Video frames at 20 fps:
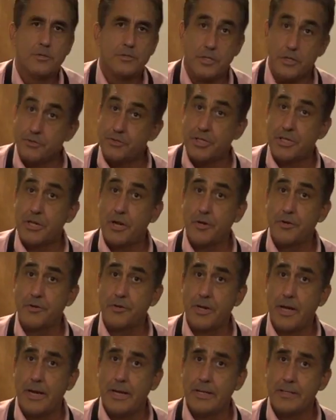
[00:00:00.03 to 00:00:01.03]
Do you cheat on your
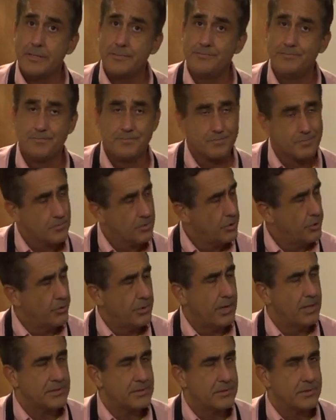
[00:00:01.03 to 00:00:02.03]
diet? Who
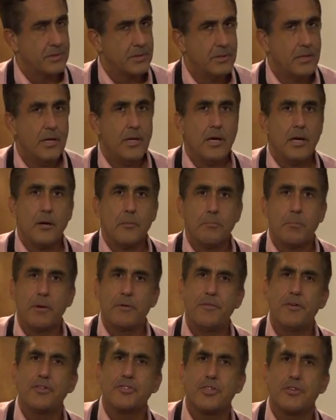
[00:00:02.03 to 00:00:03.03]
doesn't? But
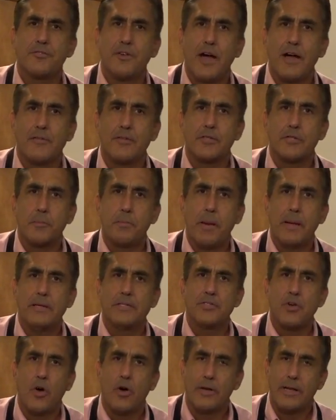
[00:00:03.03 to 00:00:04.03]
if your survival
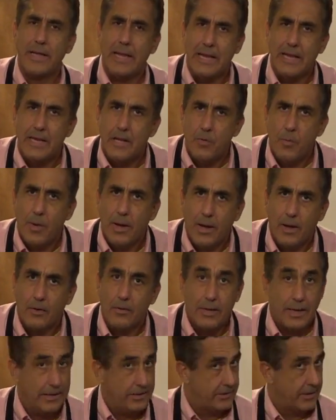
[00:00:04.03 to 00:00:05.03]
depends on eating
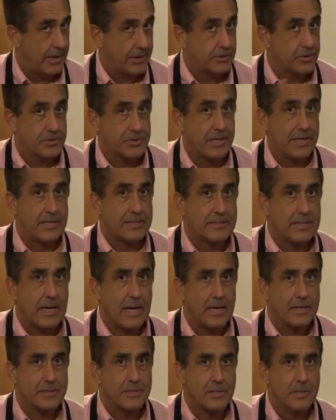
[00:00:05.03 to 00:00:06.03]
well, and doctors say it
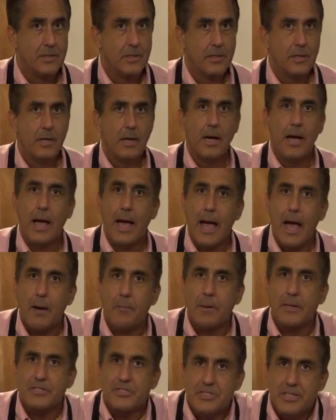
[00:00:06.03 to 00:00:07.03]
does, how
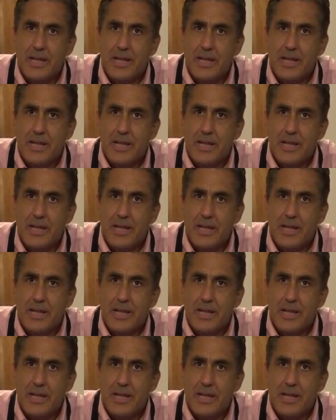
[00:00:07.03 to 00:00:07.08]
much